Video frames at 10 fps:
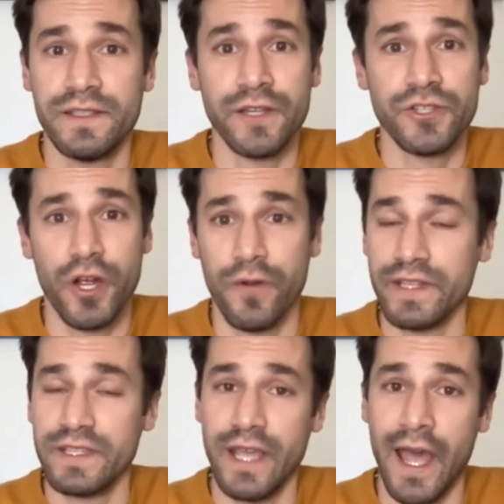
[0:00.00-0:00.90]
Densho
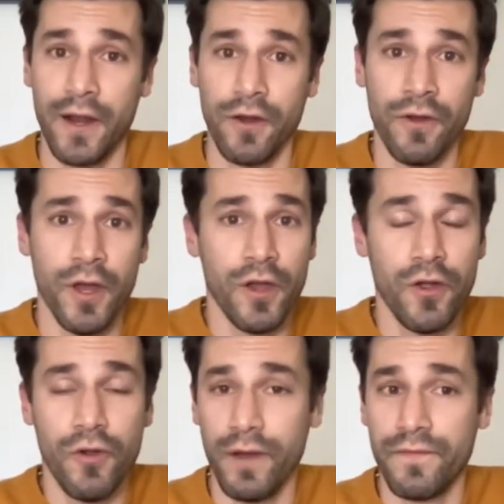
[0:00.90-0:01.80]
in Seattle,
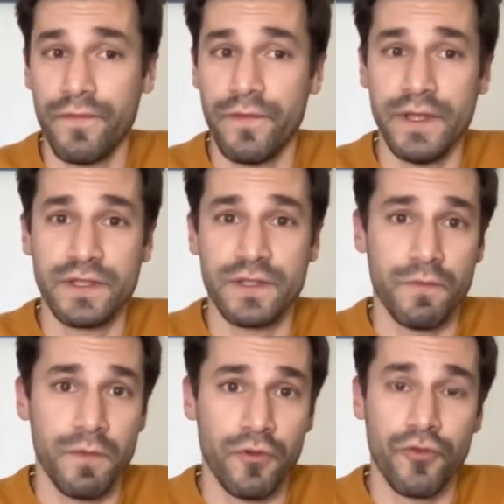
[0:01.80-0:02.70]
who have these
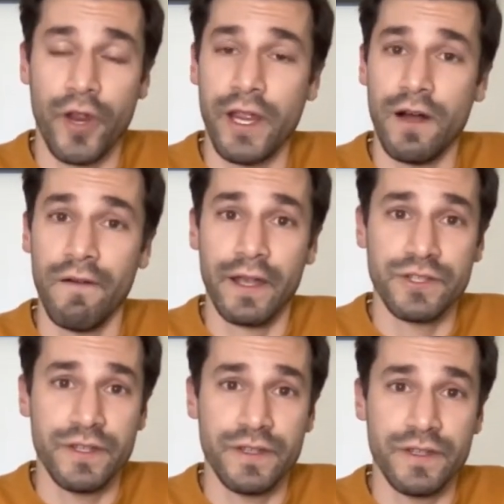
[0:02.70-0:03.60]
great
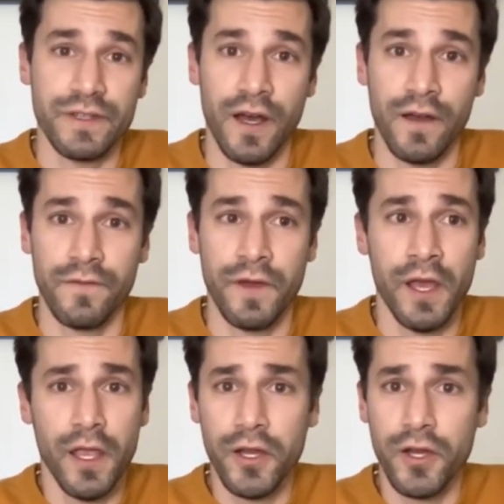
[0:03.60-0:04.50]
collections of,
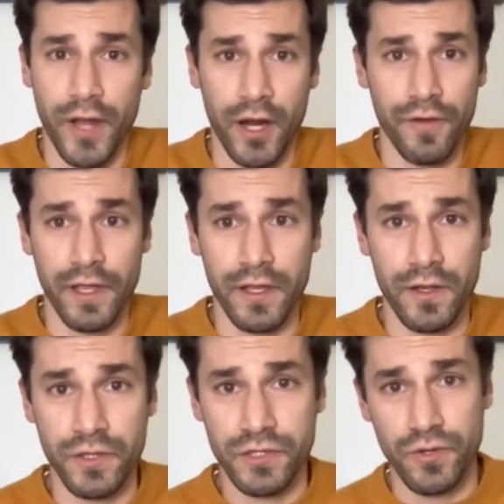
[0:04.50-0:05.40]
not only
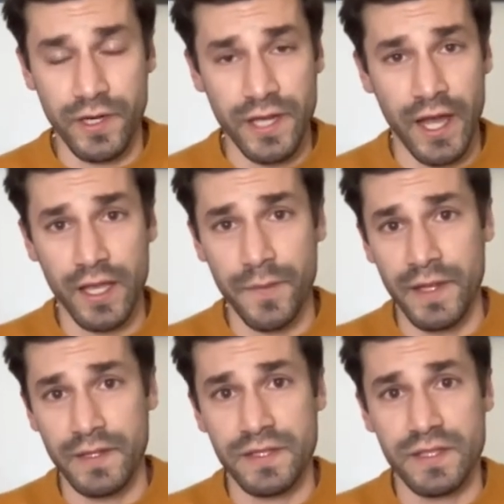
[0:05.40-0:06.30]
historic
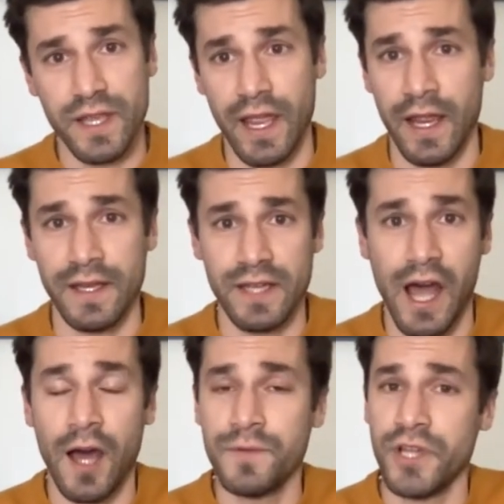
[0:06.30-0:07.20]
documents and
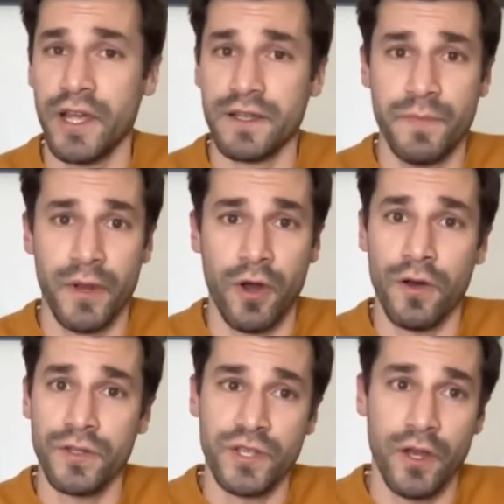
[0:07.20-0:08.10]
objects, but
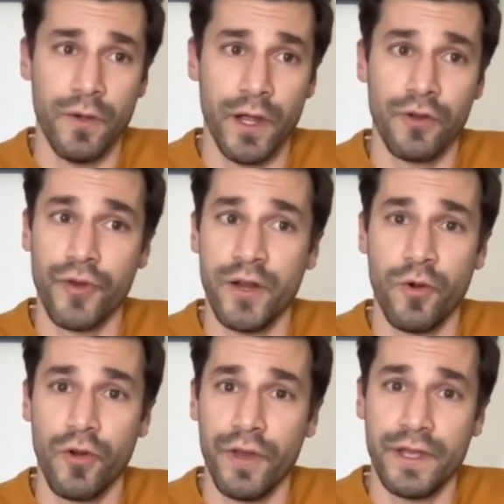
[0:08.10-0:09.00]
also a great
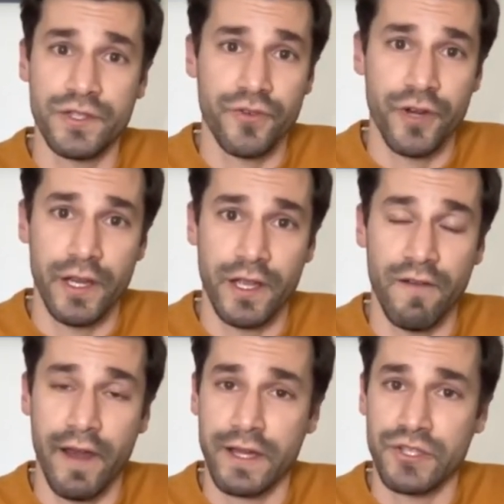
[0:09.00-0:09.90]
oral history
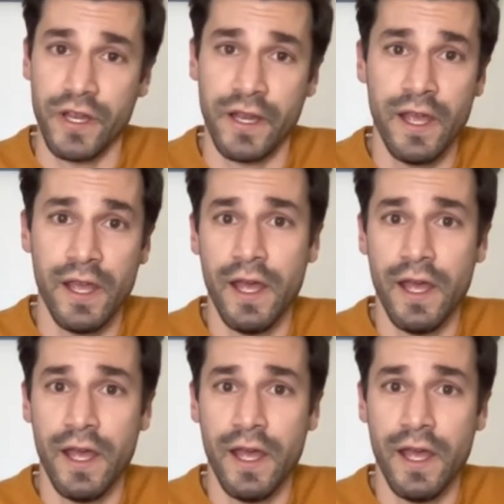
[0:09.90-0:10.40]
collection.